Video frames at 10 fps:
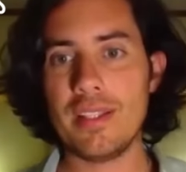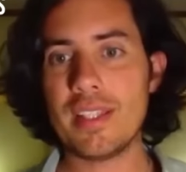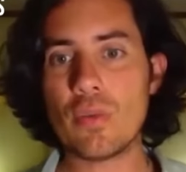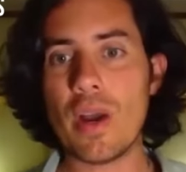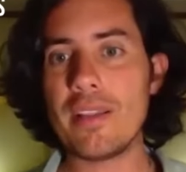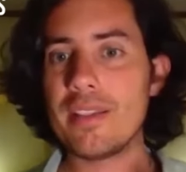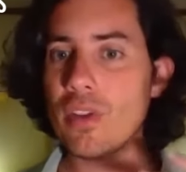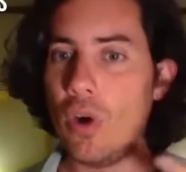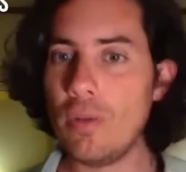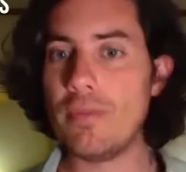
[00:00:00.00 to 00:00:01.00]
This is why
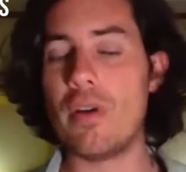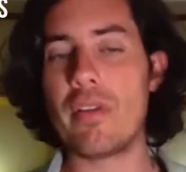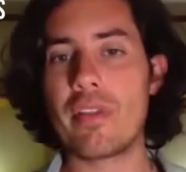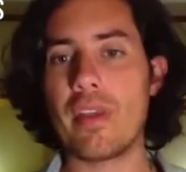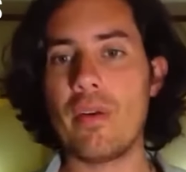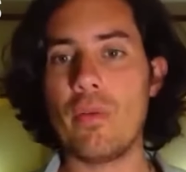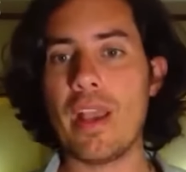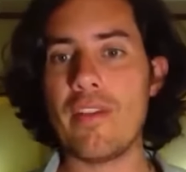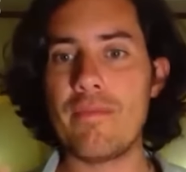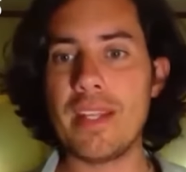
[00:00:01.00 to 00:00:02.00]
this whole month
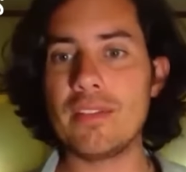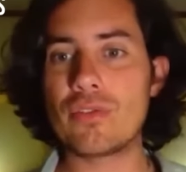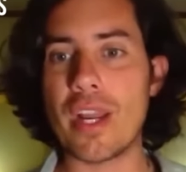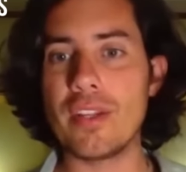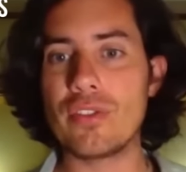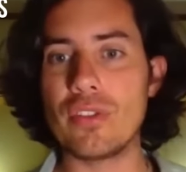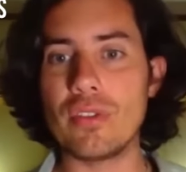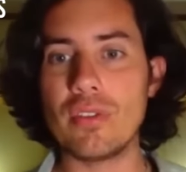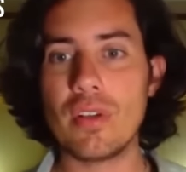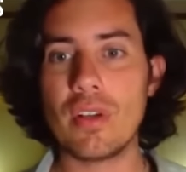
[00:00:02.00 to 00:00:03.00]
we have been trying
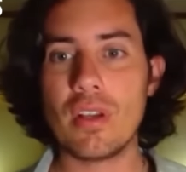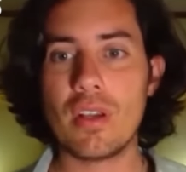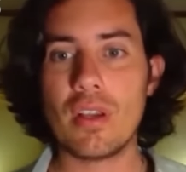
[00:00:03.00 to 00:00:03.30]
to